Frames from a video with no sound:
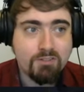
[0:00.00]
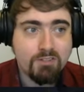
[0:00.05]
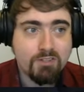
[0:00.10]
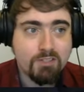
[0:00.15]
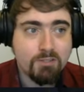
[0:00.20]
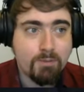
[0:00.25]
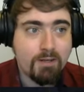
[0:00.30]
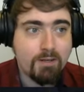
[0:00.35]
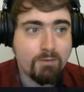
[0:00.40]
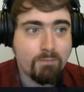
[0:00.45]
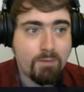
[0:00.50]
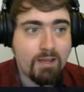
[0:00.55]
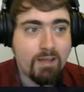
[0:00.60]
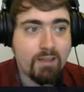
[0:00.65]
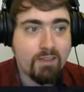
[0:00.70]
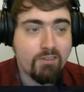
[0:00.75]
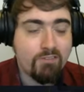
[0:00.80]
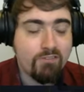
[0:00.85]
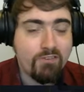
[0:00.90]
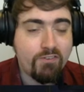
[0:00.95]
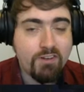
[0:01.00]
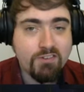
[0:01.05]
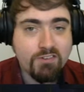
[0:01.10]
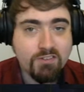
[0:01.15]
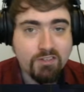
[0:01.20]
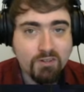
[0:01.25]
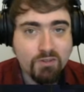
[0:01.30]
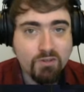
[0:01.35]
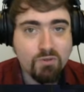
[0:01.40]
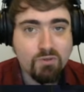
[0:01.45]
despite being the first
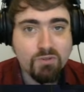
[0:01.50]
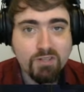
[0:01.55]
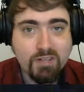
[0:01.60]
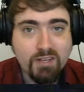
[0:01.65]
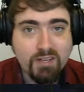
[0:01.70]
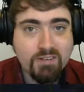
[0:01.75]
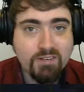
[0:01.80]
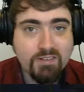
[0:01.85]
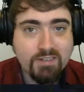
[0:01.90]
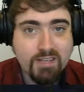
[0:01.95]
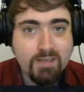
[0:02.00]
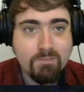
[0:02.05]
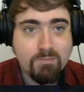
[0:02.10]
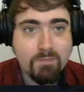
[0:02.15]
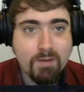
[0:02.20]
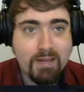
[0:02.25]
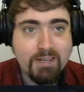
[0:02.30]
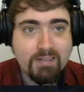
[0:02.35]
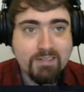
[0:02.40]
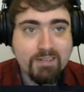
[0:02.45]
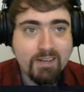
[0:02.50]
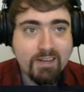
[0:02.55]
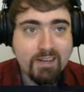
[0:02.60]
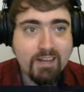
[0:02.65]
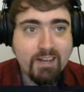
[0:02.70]
to lose his teammate,